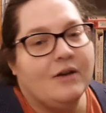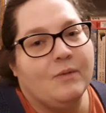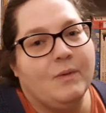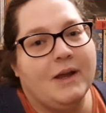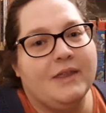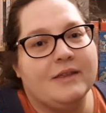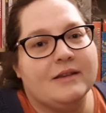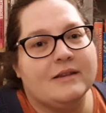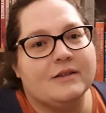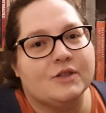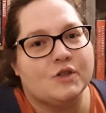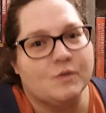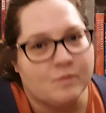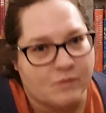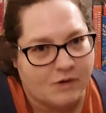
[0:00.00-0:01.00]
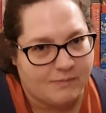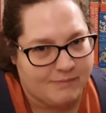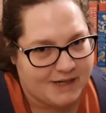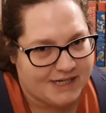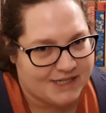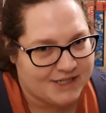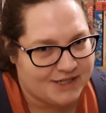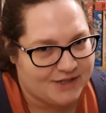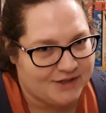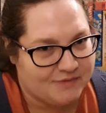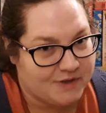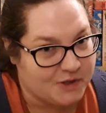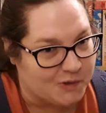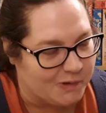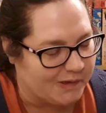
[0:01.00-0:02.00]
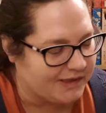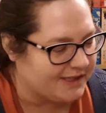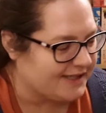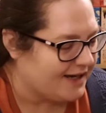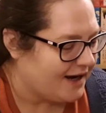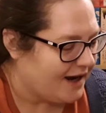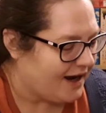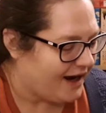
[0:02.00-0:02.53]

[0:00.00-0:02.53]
with somewhat mixed results.